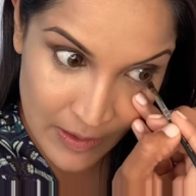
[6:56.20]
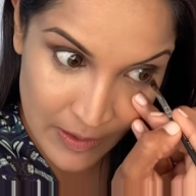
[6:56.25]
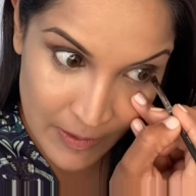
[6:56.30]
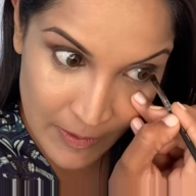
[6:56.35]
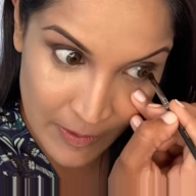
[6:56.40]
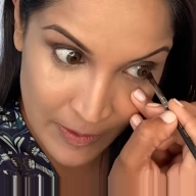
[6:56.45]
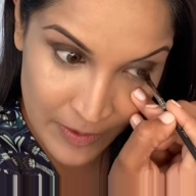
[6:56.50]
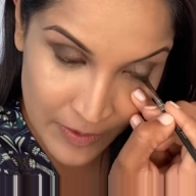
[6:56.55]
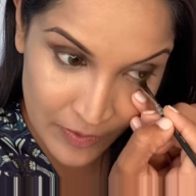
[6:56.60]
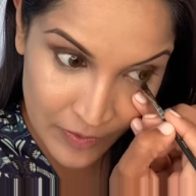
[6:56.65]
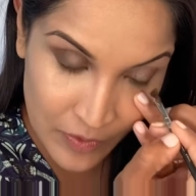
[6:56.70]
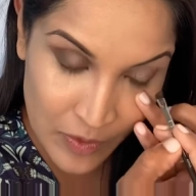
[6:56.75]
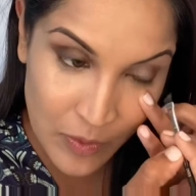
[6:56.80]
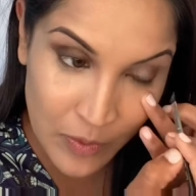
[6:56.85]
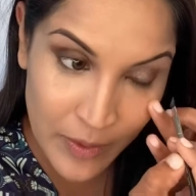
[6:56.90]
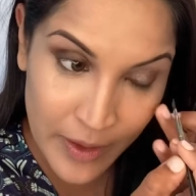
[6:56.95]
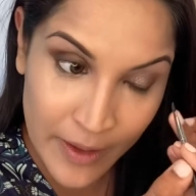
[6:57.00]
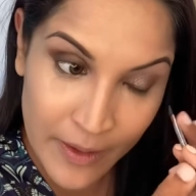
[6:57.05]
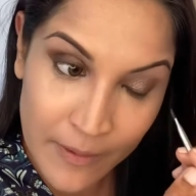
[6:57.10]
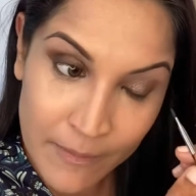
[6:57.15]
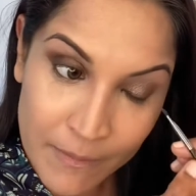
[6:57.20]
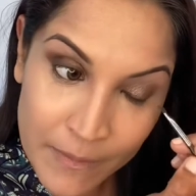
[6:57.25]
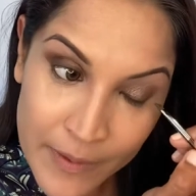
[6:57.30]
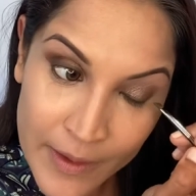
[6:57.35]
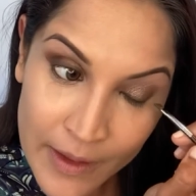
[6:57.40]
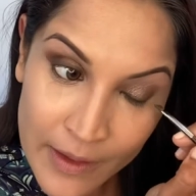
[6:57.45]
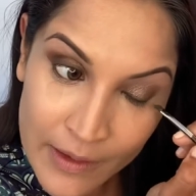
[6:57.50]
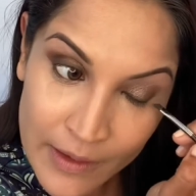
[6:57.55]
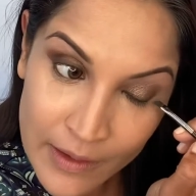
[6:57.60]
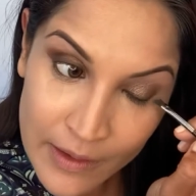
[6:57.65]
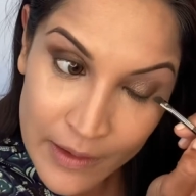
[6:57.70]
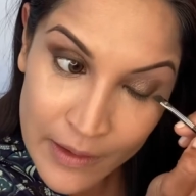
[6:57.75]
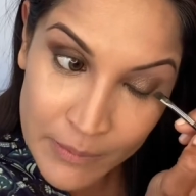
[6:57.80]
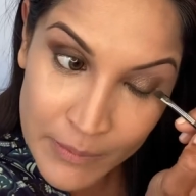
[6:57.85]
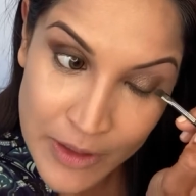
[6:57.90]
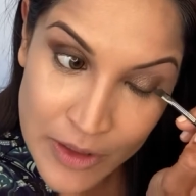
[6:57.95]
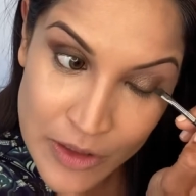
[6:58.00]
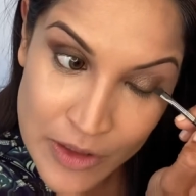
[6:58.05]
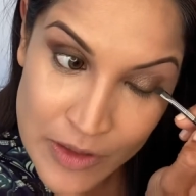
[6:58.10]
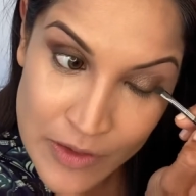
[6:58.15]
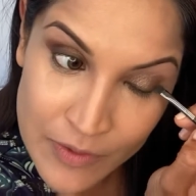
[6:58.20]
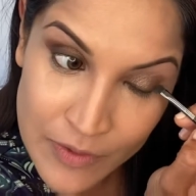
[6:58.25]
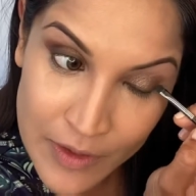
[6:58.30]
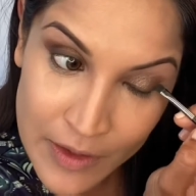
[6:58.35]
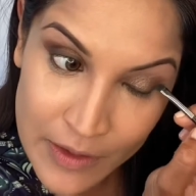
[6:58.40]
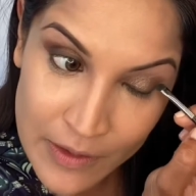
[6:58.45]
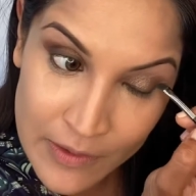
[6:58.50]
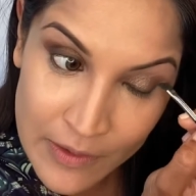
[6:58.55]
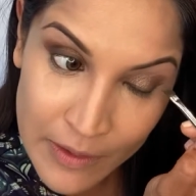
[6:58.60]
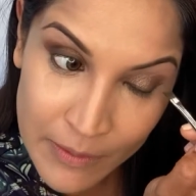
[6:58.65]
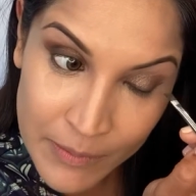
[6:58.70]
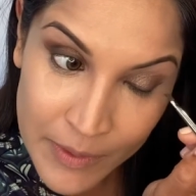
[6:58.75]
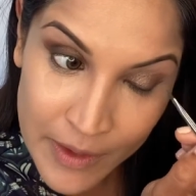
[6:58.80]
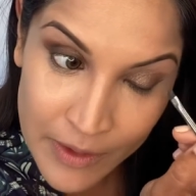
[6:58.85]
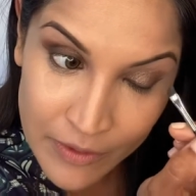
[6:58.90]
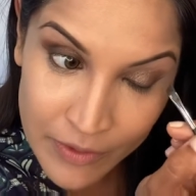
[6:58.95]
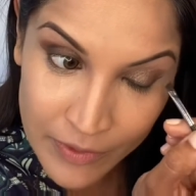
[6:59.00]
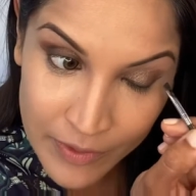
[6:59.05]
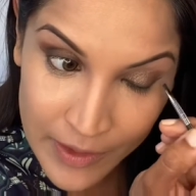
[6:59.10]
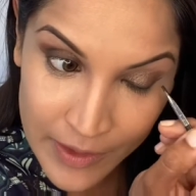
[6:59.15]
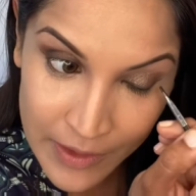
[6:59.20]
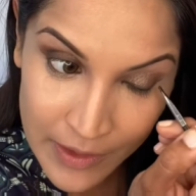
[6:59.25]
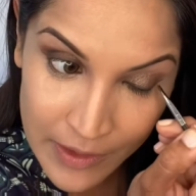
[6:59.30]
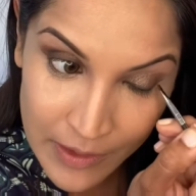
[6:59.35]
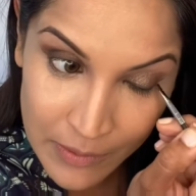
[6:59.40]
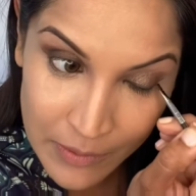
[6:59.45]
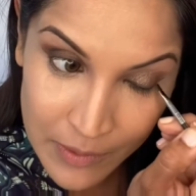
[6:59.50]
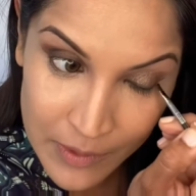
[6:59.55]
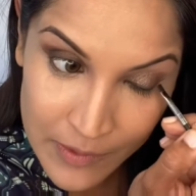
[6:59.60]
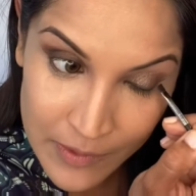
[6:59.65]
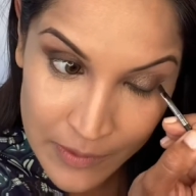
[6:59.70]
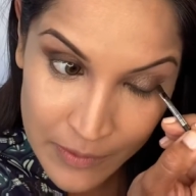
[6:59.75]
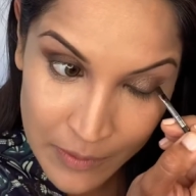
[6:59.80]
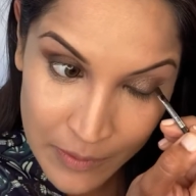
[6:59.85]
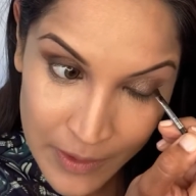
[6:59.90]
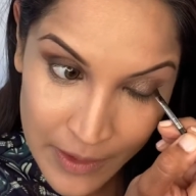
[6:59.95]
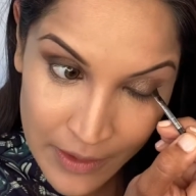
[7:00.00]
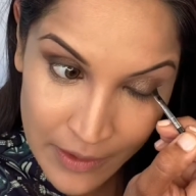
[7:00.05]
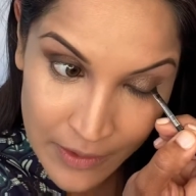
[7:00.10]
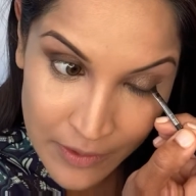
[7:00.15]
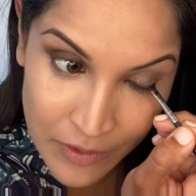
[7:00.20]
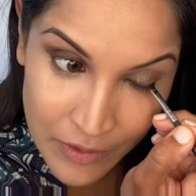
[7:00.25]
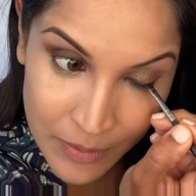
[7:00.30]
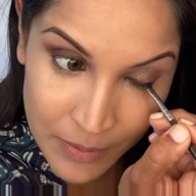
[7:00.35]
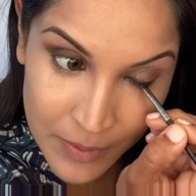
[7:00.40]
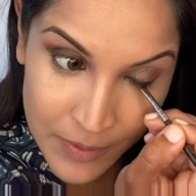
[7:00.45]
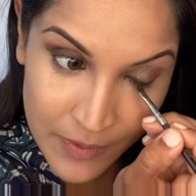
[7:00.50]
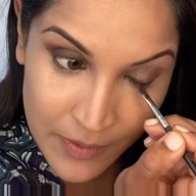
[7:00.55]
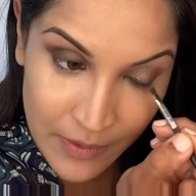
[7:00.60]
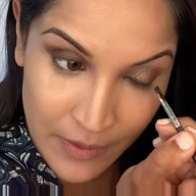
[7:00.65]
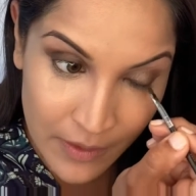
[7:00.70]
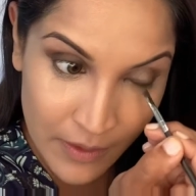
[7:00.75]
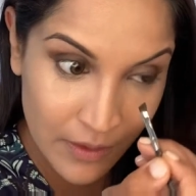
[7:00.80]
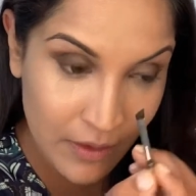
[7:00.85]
the full way. And then let me just fix up that flick. It wasn't 100%